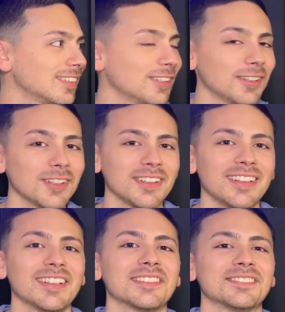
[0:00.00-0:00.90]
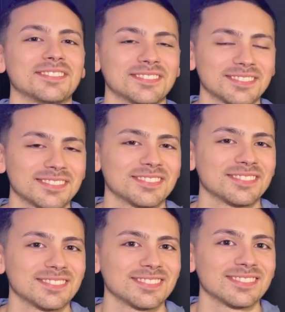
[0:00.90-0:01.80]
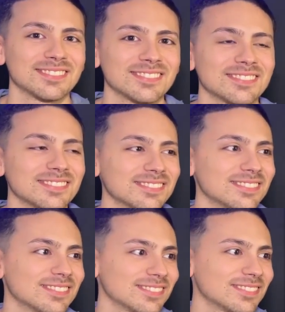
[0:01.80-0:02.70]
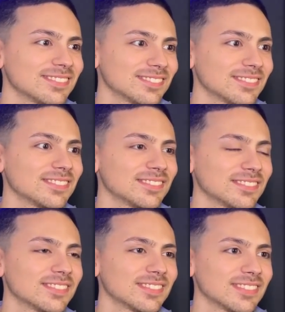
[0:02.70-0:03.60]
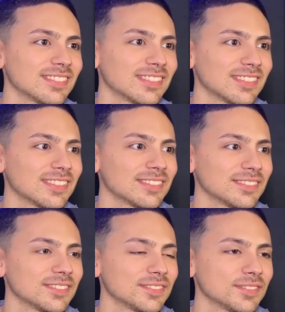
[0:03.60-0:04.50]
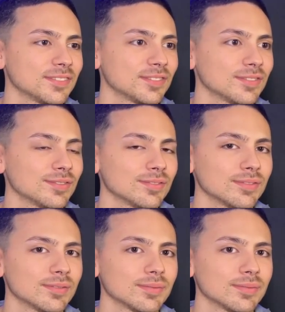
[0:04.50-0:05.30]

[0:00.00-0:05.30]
The person shown says nothing.